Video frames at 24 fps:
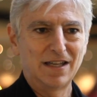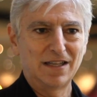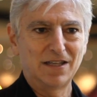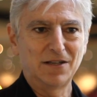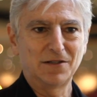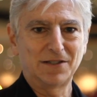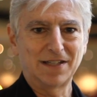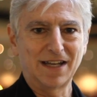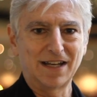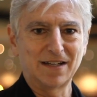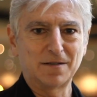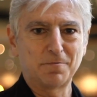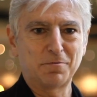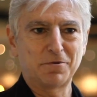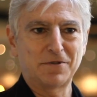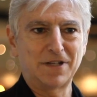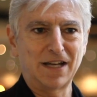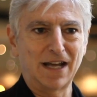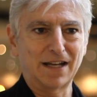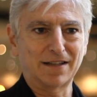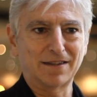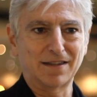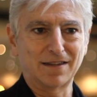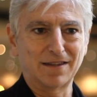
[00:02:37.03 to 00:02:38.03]
you tend to
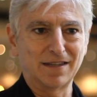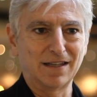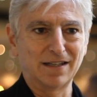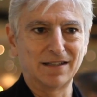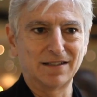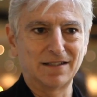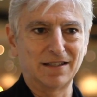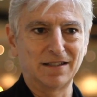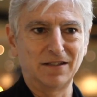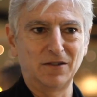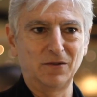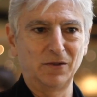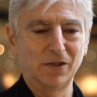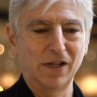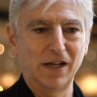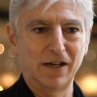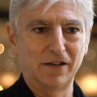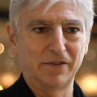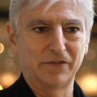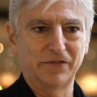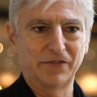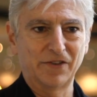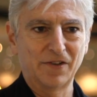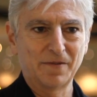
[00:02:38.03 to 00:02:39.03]
protect the things that you
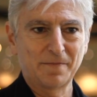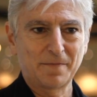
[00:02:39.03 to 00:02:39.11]
love.